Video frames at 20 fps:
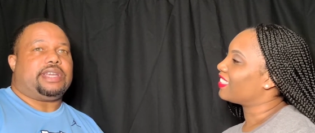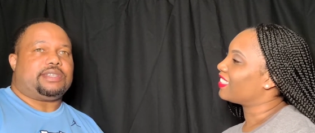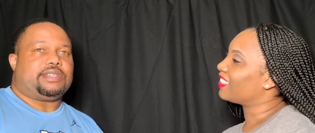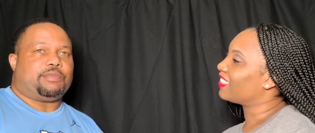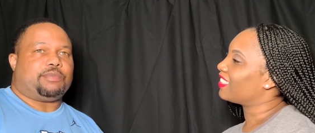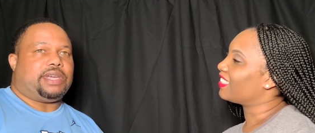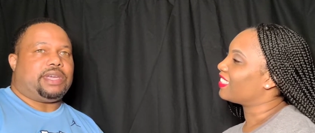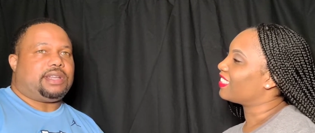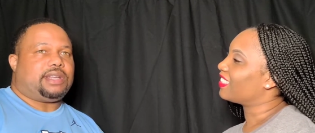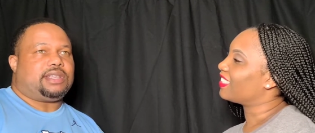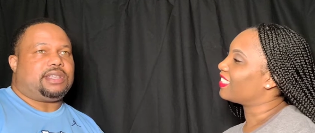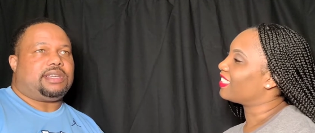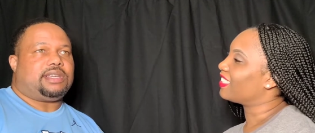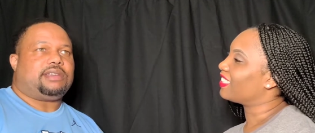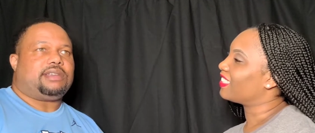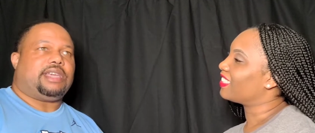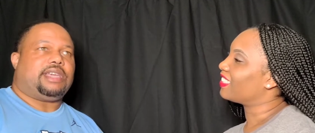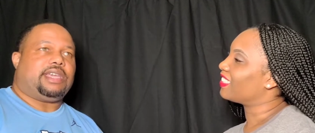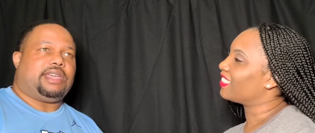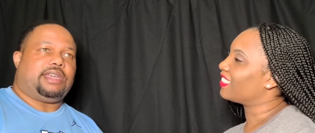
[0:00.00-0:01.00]

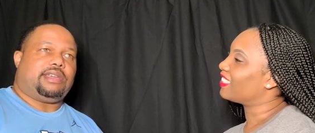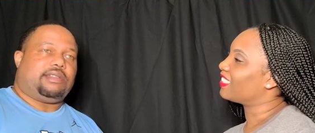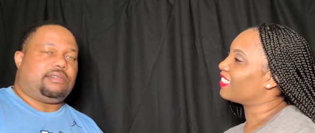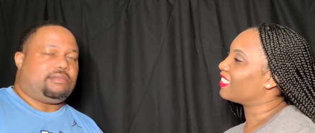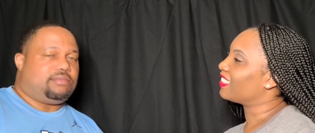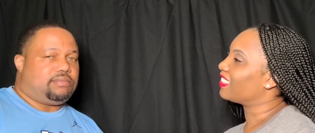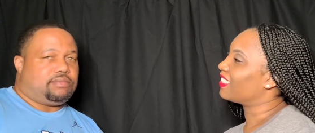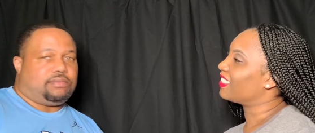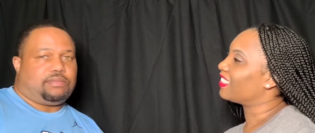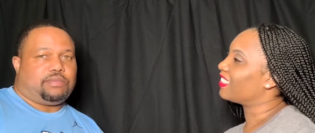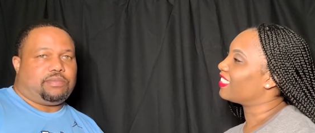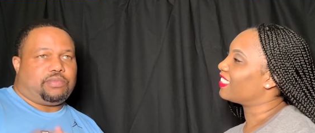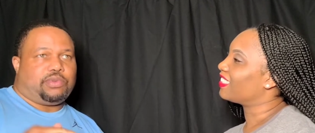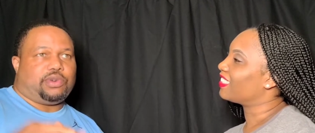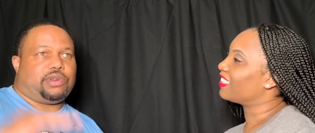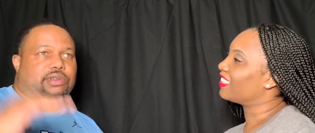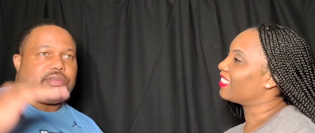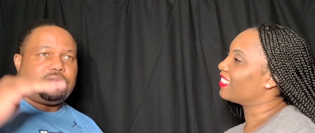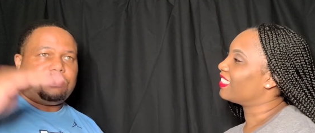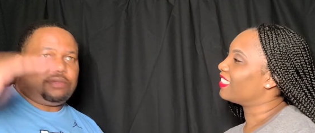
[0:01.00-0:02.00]
Speaker 1: expecting and
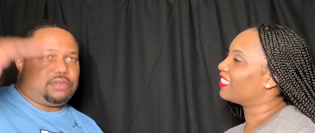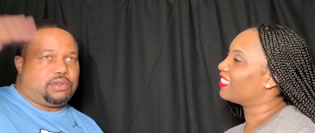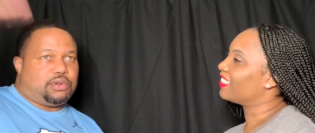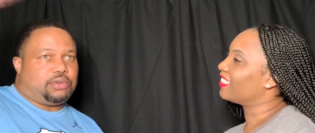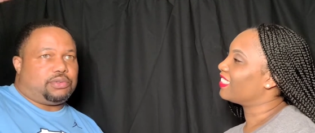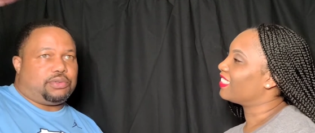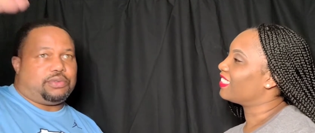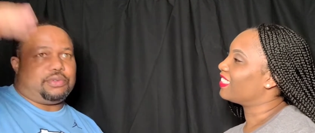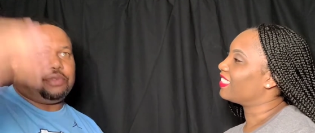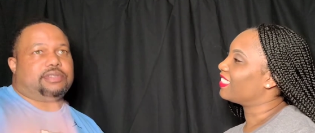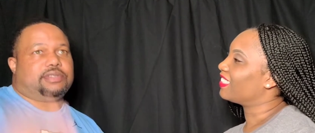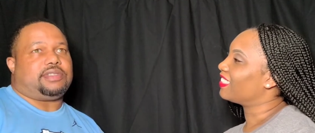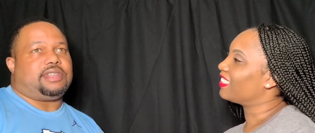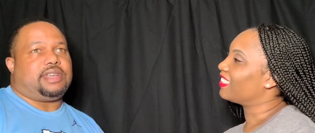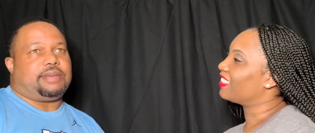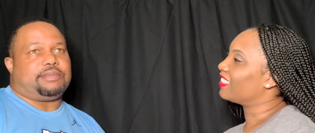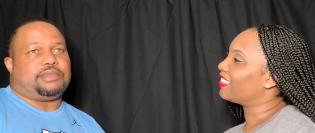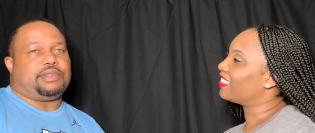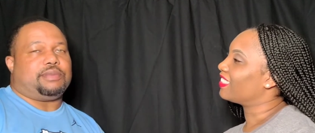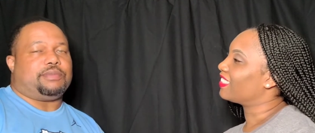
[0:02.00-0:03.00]
go through the
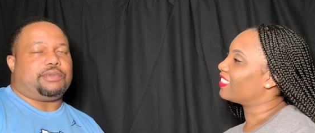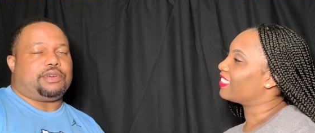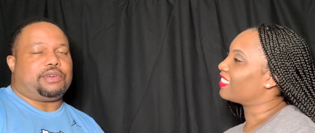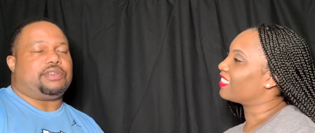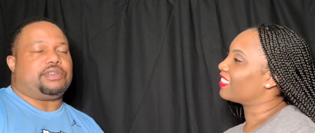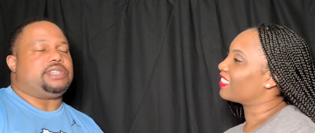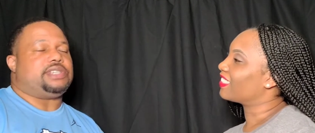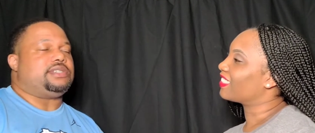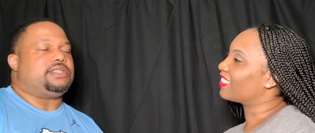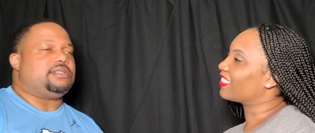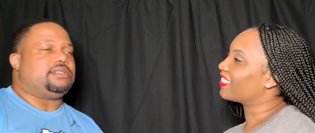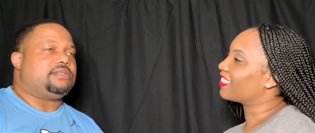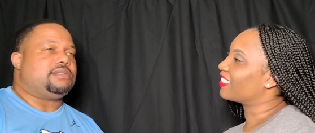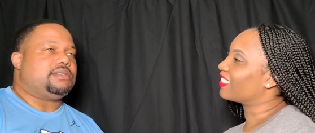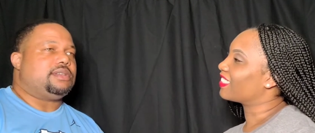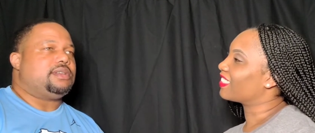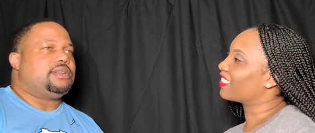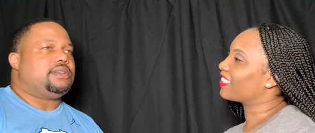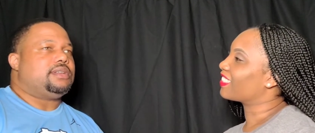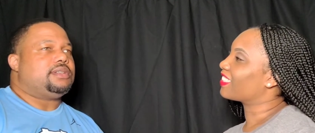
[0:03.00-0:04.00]
steps, the progression
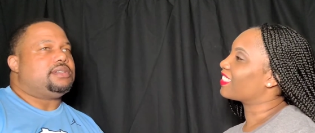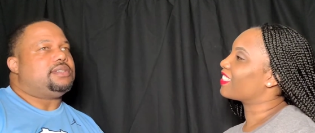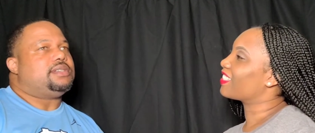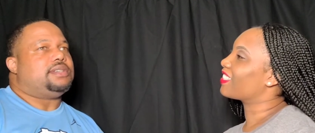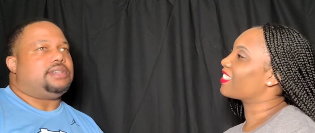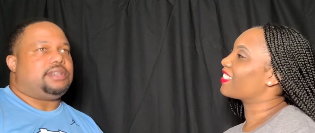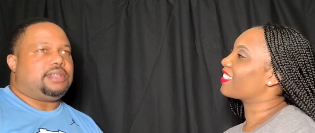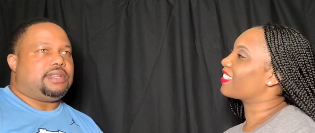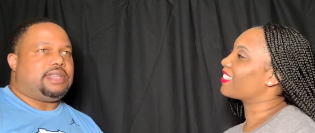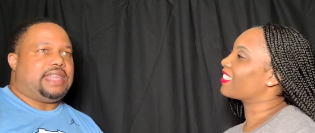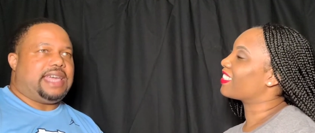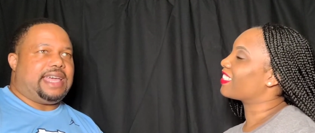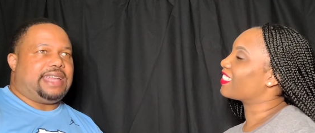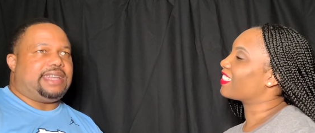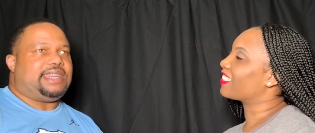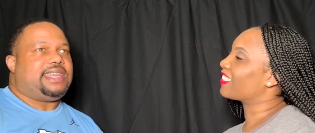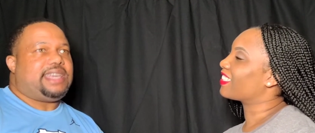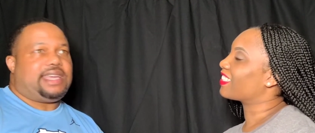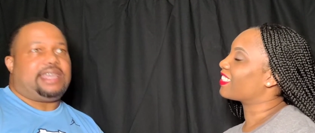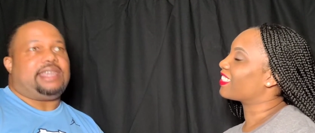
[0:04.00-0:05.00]
to
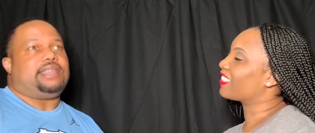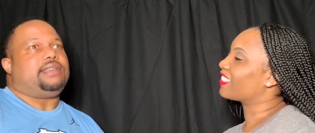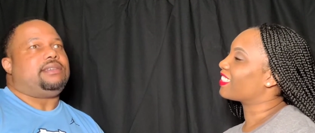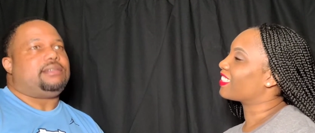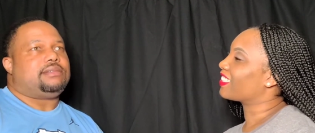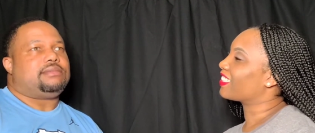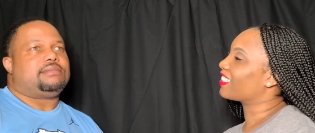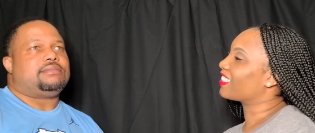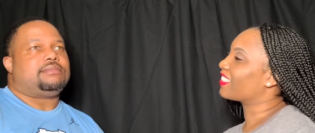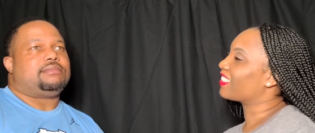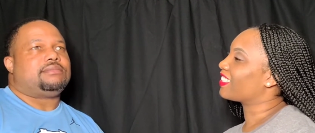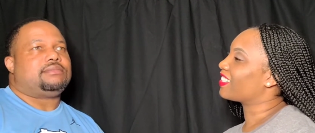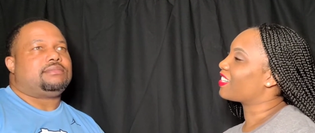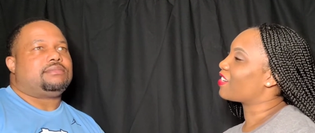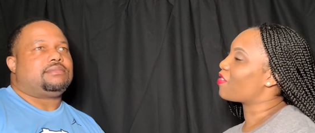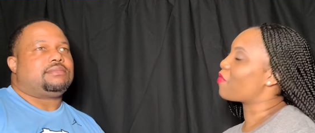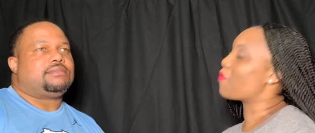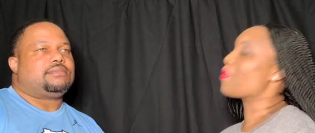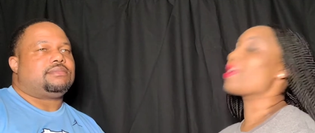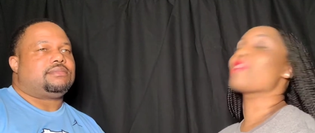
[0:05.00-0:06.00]
that day?
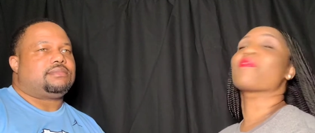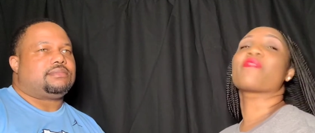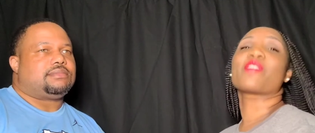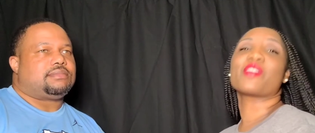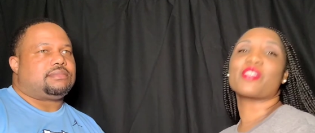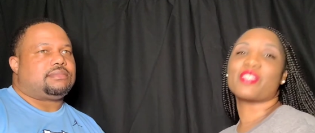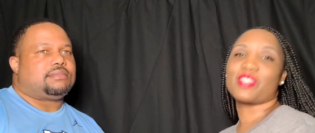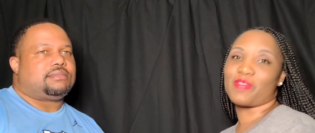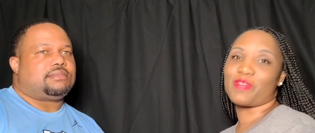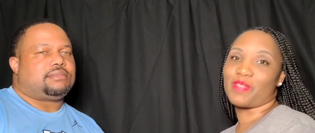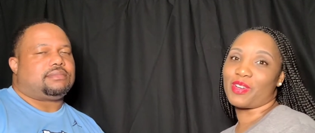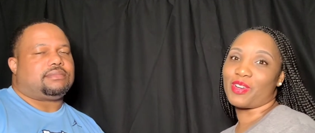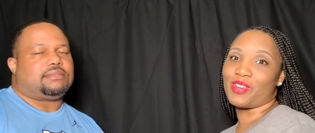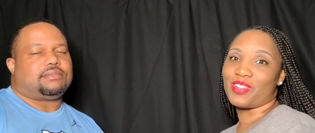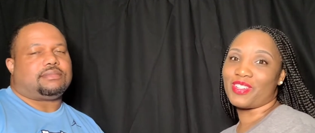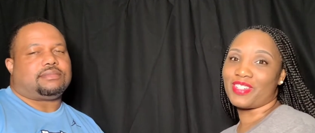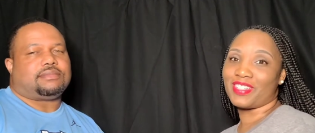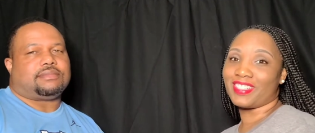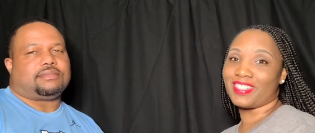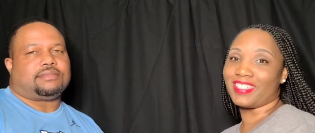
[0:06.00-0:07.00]
Speaker 2: Well, first of
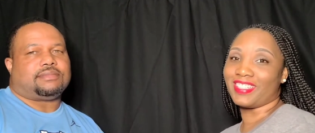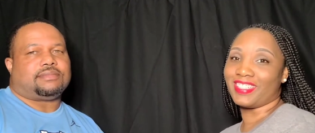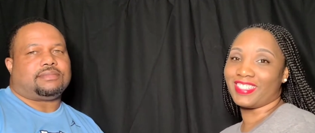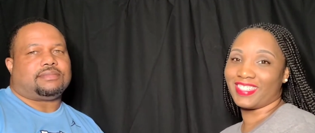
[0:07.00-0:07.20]
all,